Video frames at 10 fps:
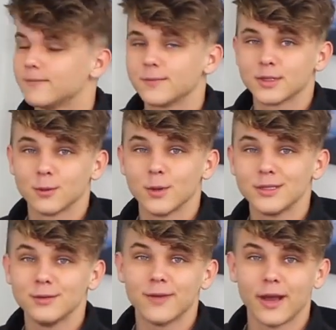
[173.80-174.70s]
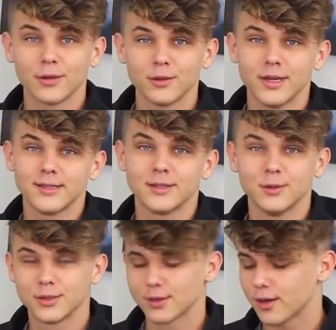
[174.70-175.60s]
So once you found your niche, you
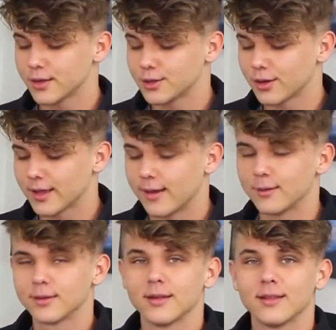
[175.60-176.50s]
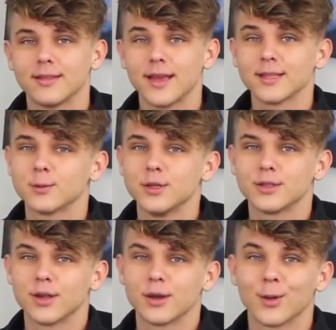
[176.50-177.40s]
started your account, that's when you
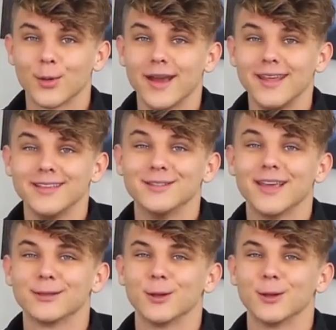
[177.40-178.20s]
start grinding to get